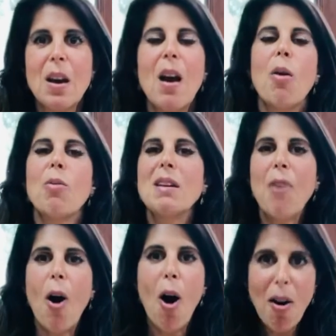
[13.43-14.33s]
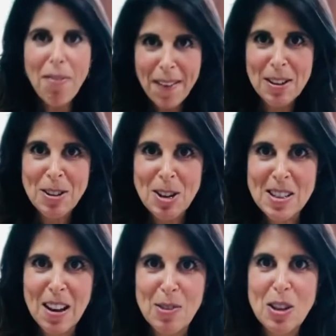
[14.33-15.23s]
We've all found
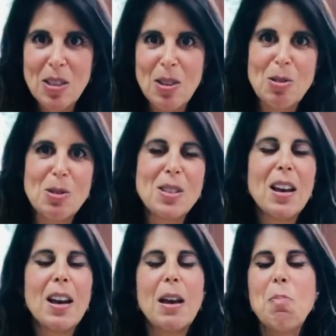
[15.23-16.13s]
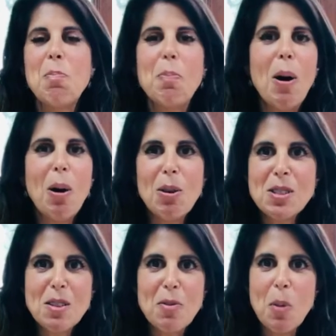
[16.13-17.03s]
ourselves in those
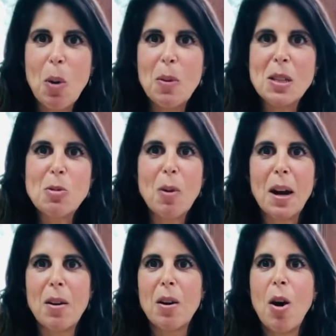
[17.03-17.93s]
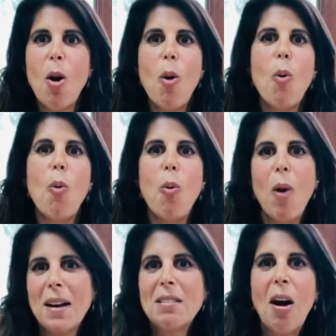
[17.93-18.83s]
impulsive moments where
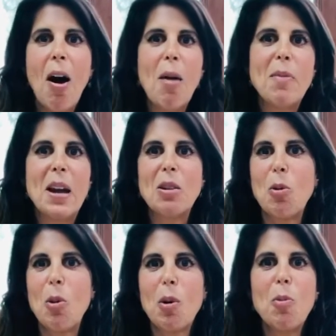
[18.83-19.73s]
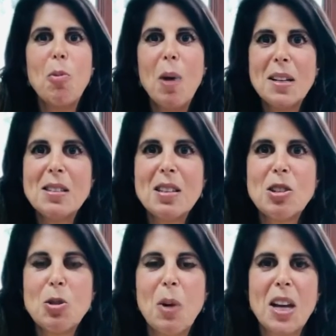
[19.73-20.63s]
one comment or one
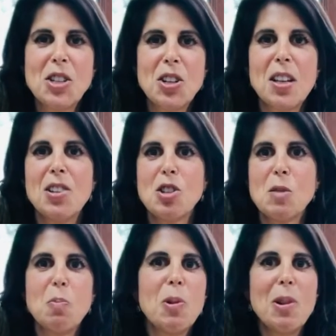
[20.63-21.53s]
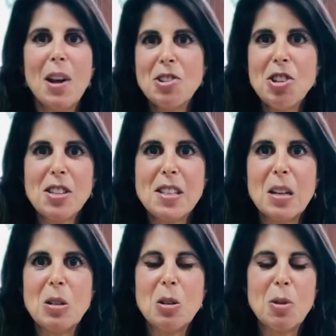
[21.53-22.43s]
situation can just plunge us
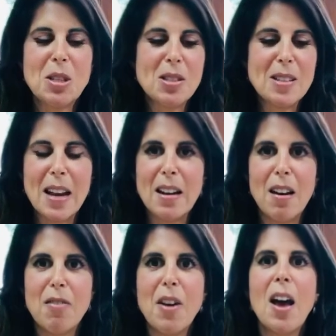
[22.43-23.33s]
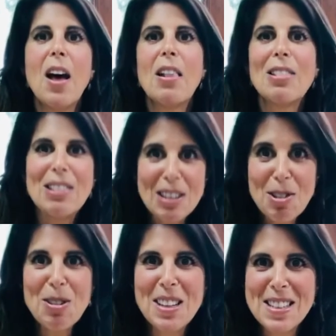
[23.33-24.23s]
into a state of
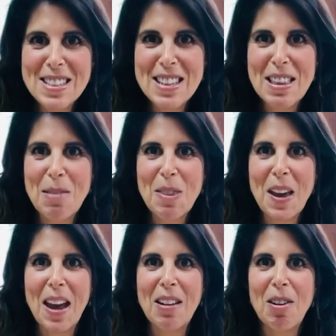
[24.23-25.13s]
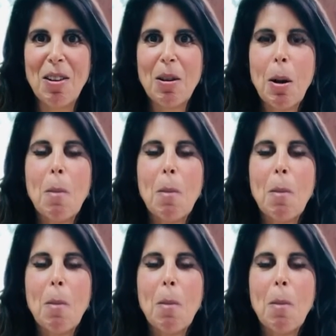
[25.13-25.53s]
literally seething with anger.